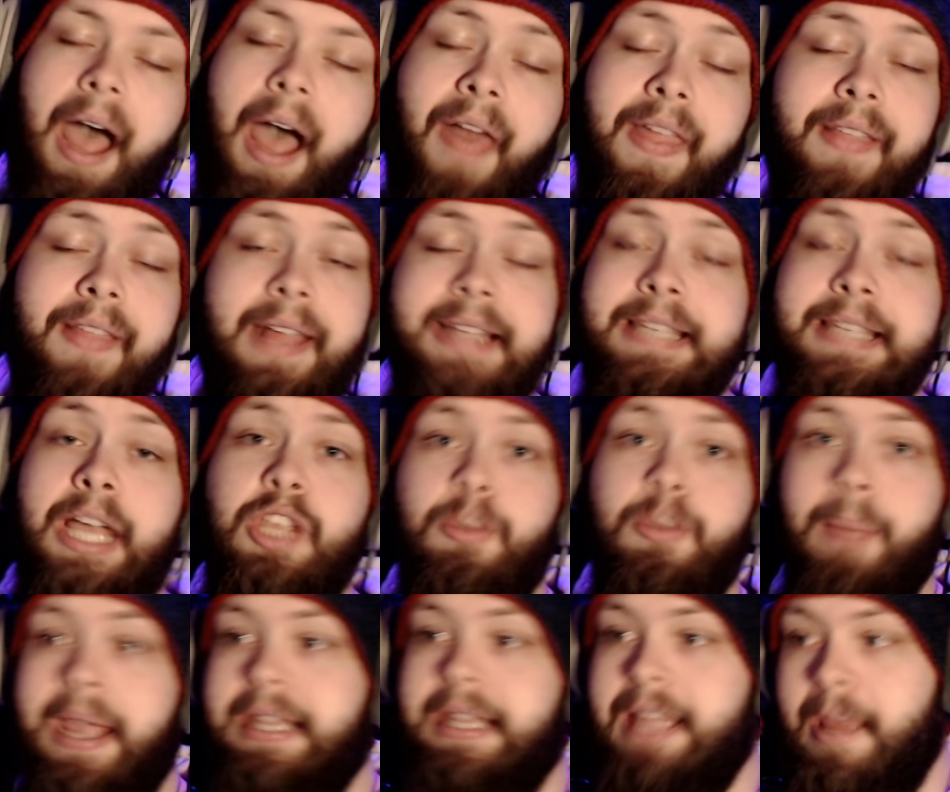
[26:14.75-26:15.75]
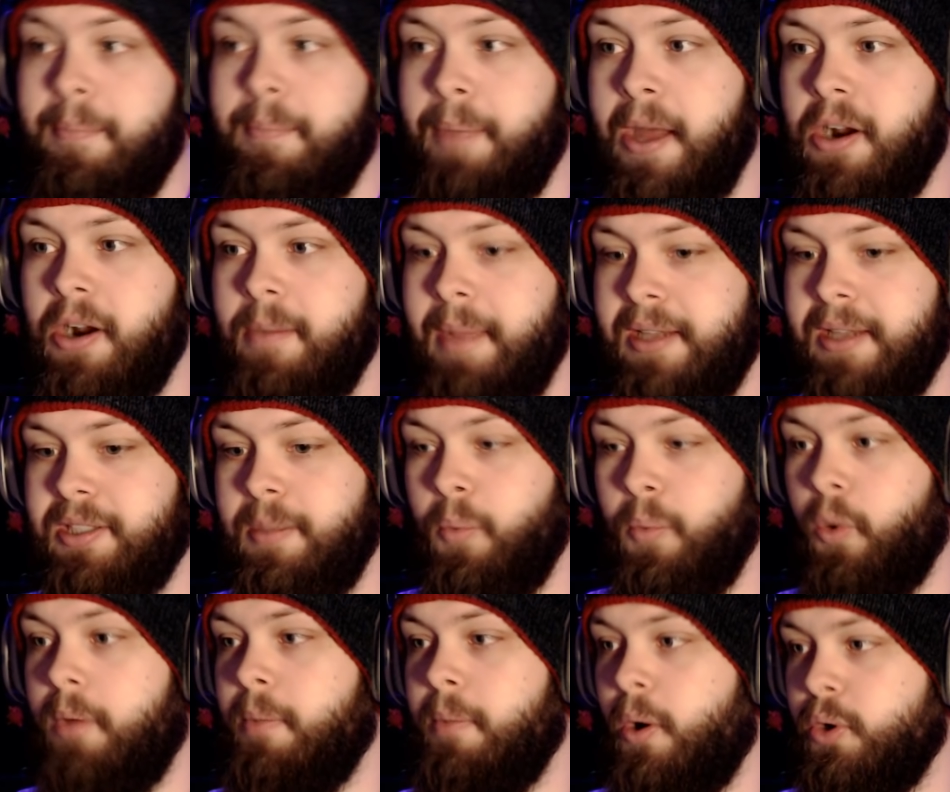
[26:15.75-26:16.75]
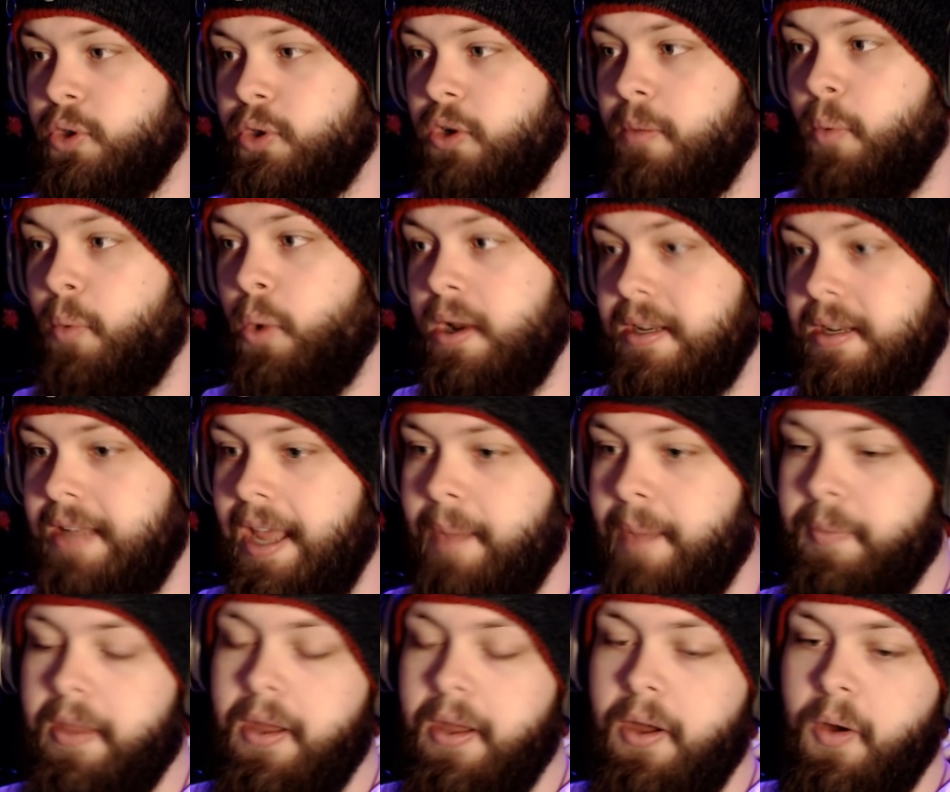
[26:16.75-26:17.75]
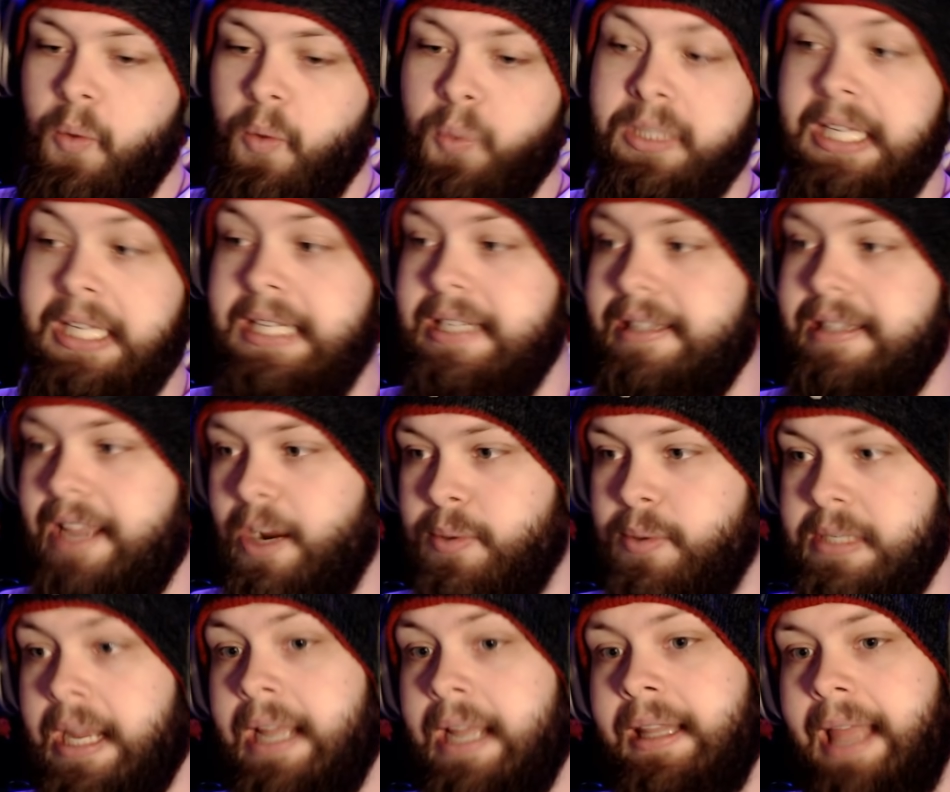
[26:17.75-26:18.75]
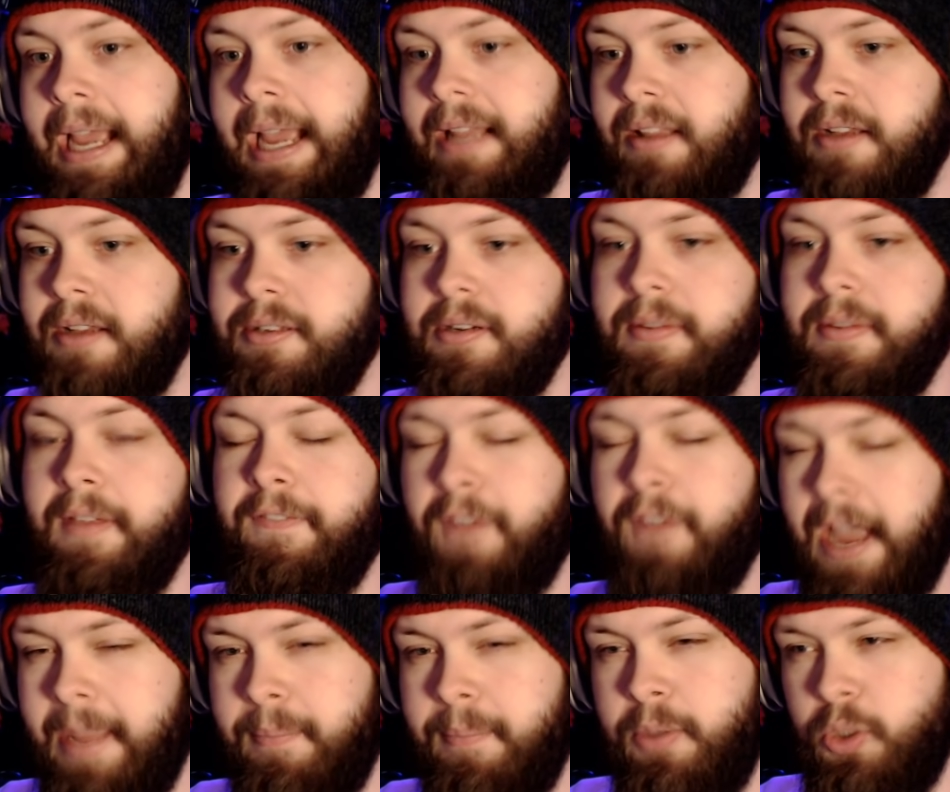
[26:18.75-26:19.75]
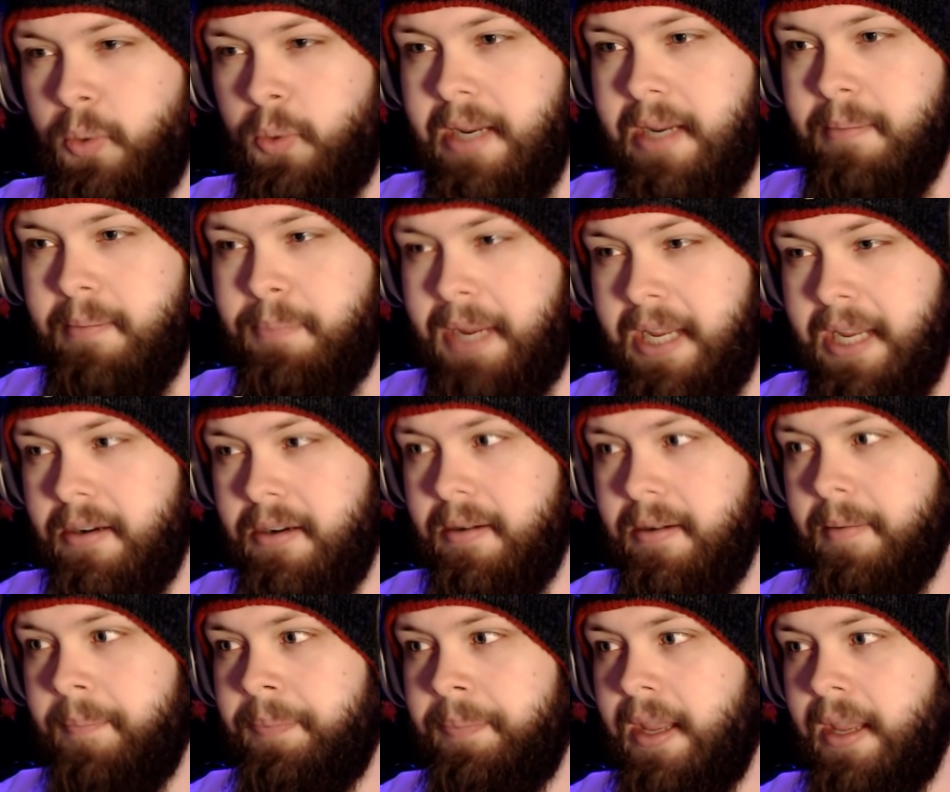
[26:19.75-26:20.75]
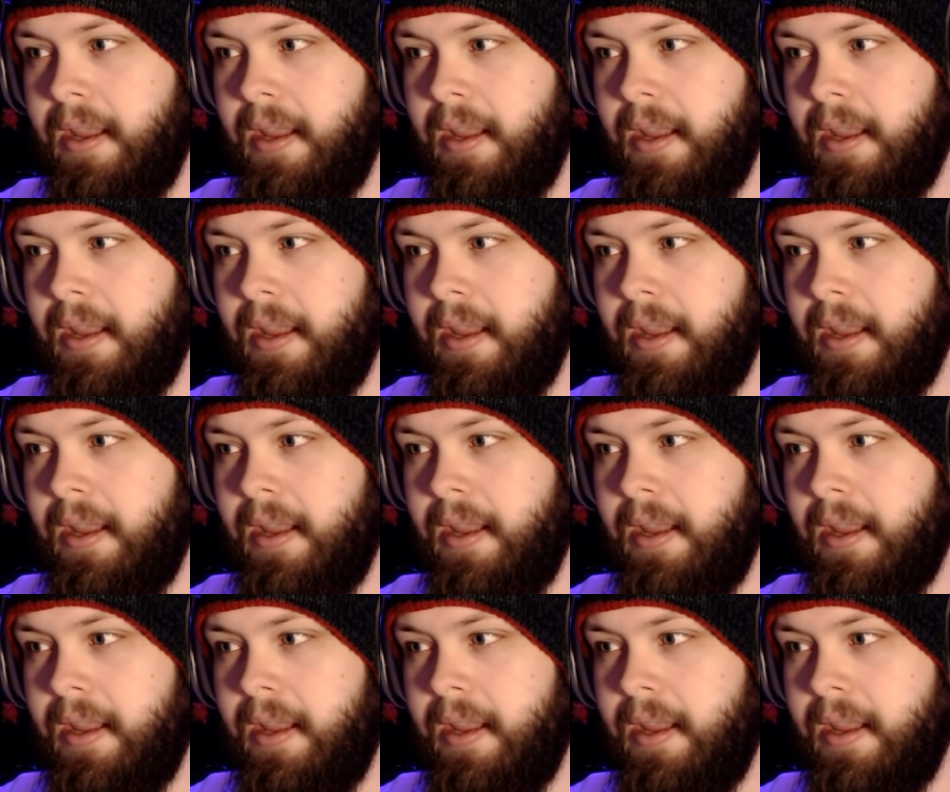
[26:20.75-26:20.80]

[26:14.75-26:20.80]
I think that's how you make that better. It makes it more emotional, more in-depth. What they did there was kind of lackluster. The fight between Peter